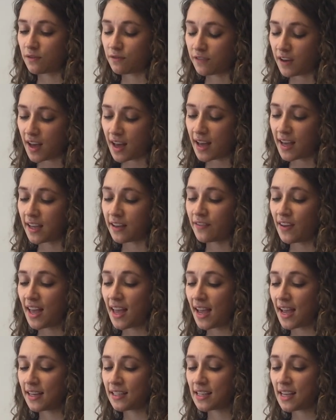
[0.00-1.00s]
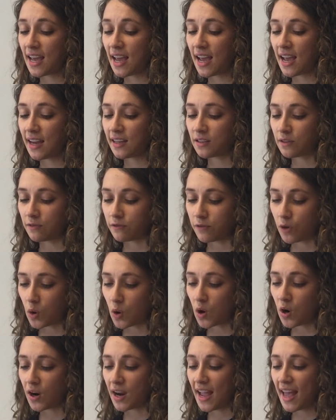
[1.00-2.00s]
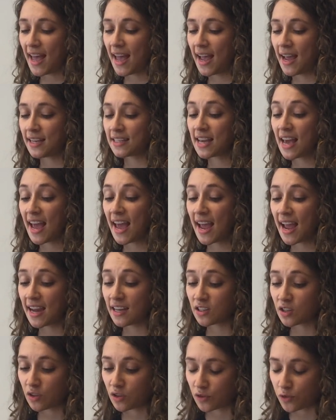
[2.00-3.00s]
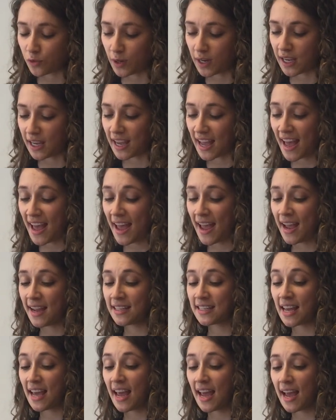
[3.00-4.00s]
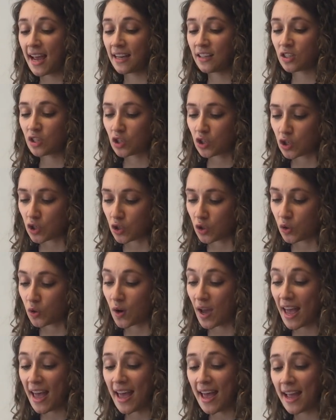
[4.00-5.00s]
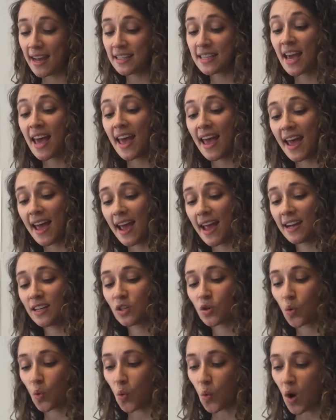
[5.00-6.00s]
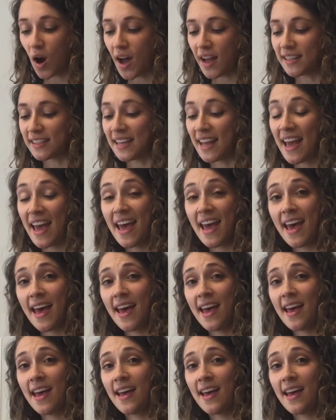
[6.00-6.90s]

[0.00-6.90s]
5, 8, 8, 4, 8, 8, 3, 8, 8, 2, 8, 8, 1, 8.